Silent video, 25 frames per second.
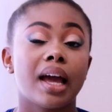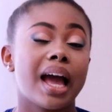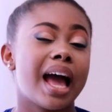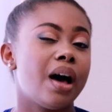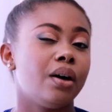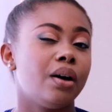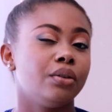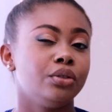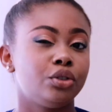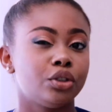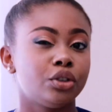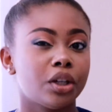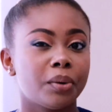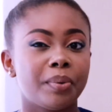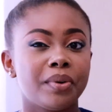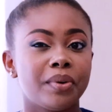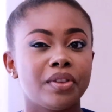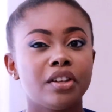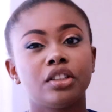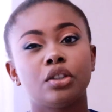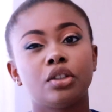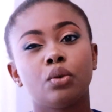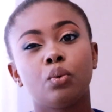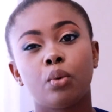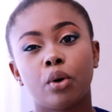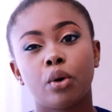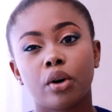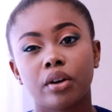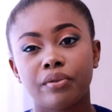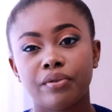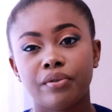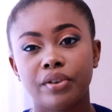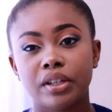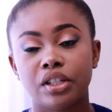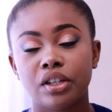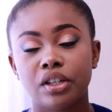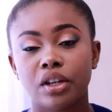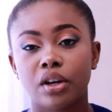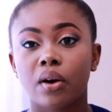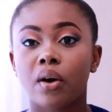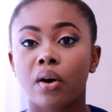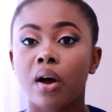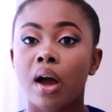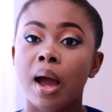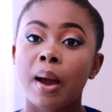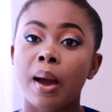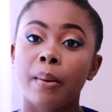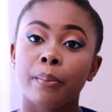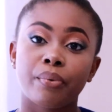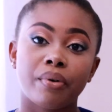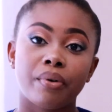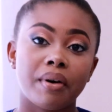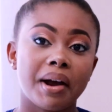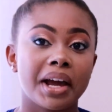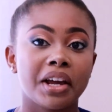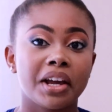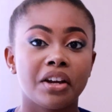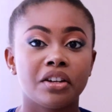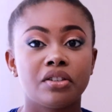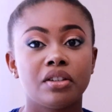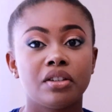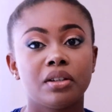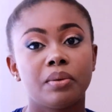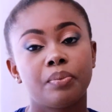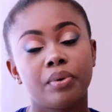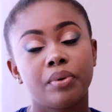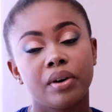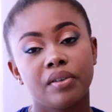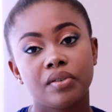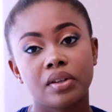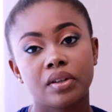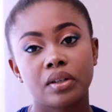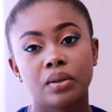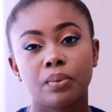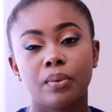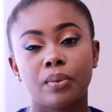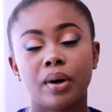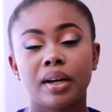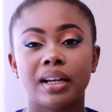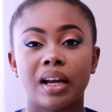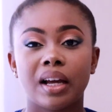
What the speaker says: I'll drop another work video prior to the previous one.